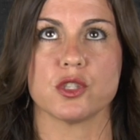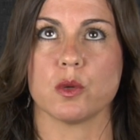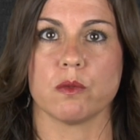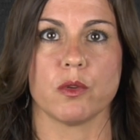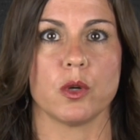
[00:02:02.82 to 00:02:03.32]

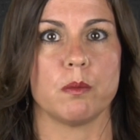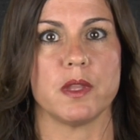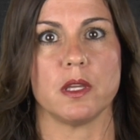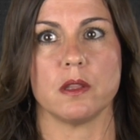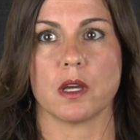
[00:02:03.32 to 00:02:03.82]
into a room,
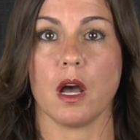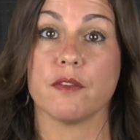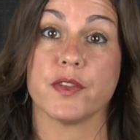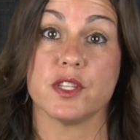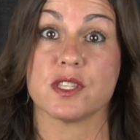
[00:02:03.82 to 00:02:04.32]
the
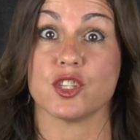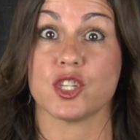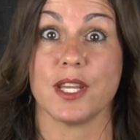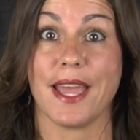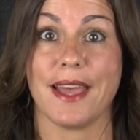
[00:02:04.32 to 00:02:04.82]
confidence that
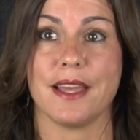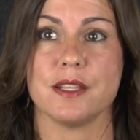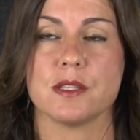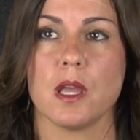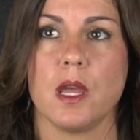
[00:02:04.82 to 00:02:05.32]
she
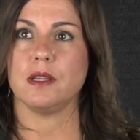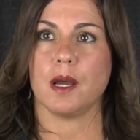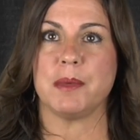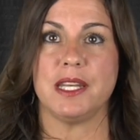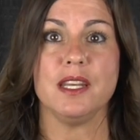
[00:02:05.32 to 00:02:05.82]
has,
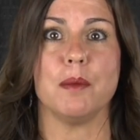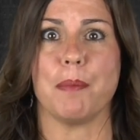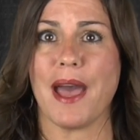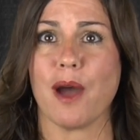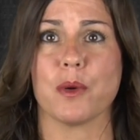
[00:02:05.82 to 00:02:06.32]
I mean, it
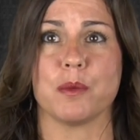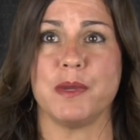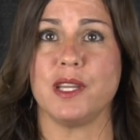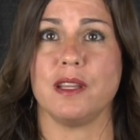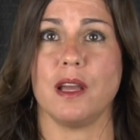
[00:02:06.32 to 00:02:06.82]
empowered
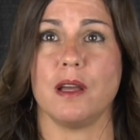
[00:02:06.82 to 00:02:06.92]
me